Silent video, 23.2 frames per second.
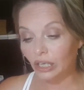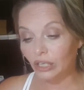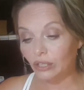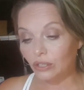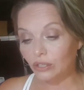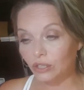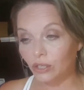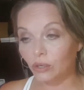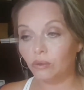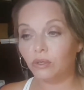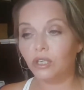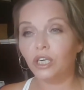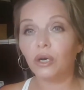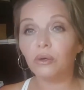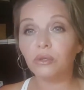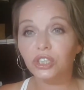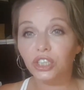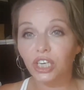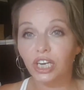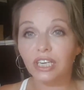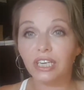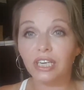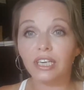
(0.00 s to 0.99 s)
So go
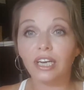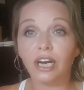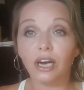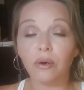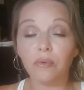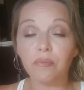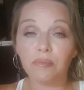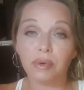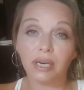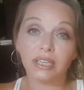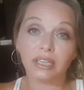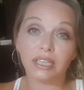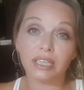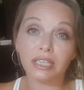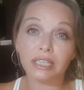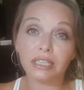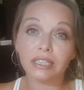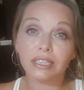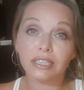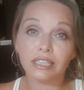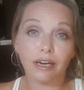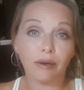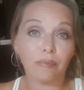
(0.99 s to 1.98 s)
check it out. My link
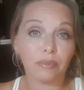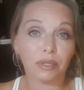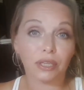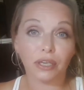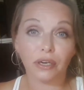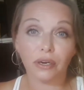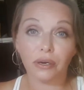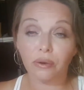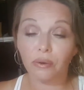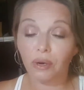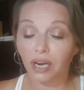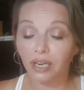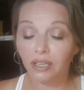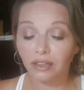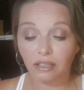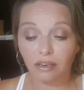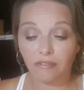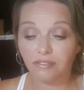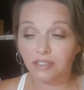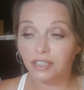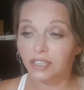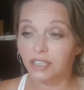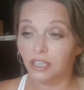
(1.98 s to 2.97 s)
is down below. I
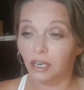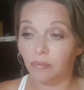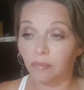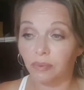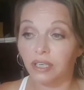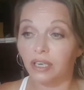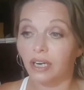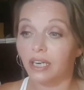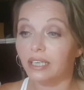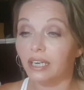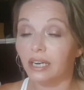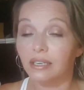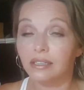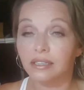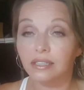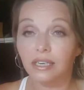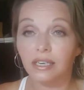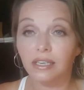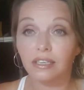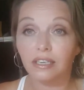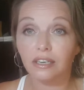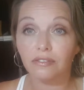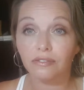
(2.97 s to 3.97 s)
love this company. I can't
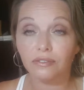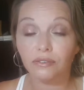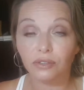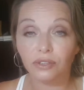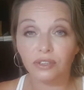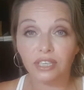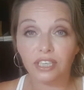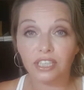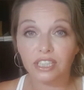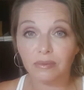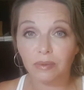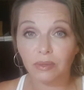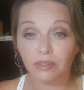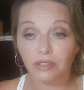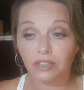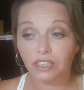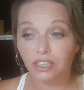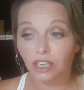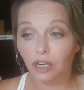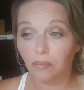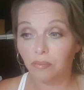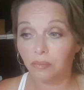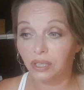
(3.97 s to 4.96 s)
say enough good things about this
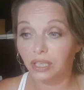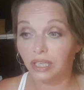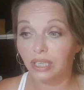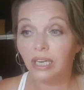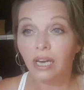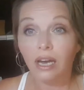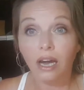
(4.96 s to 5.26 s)
company.